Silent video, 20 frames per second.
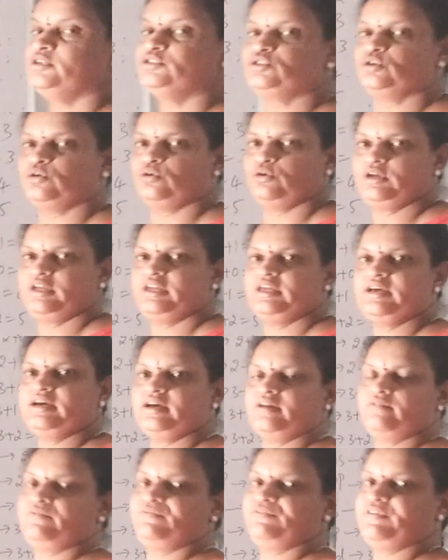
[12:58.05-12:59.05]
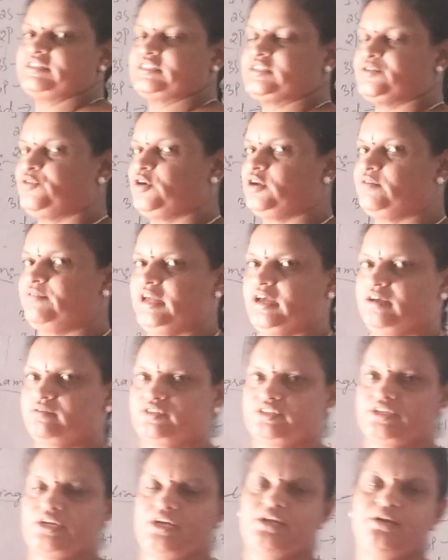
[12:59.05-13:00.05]
So here first of all we have
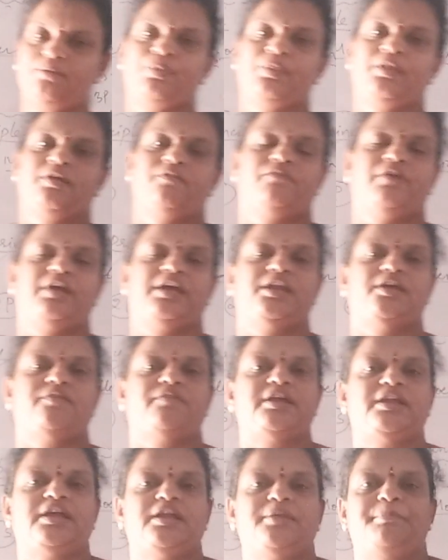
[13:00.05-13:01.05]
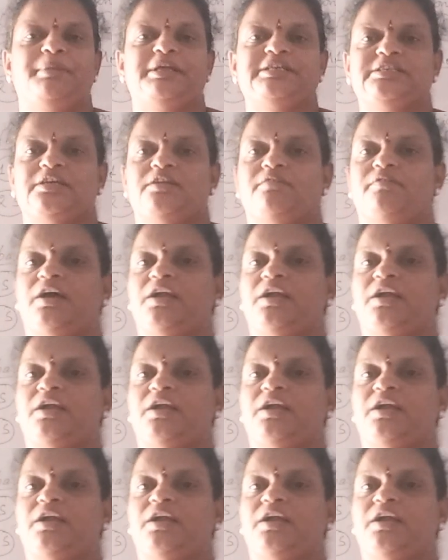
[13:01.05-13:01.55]
seen wherever n plus L